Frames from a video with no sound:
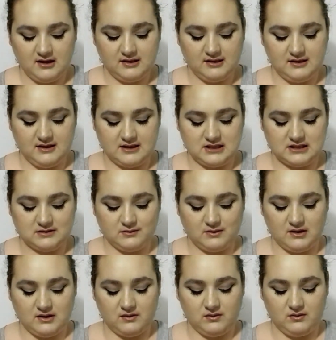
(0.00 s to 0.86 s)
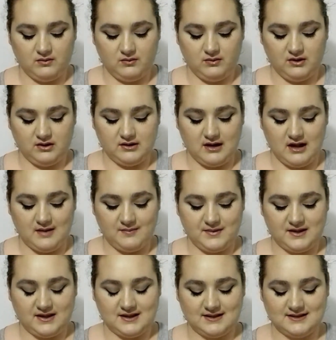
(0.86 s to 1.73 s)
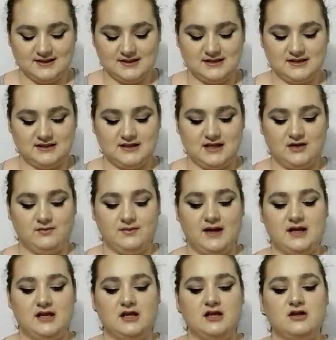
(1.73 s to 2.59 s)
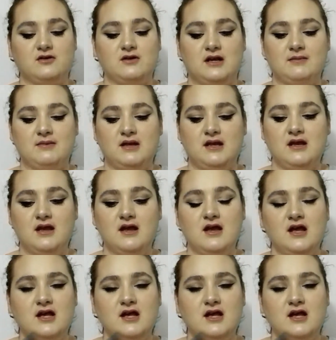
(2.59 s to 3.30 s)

This one will not, because this is a Radiant Creamy.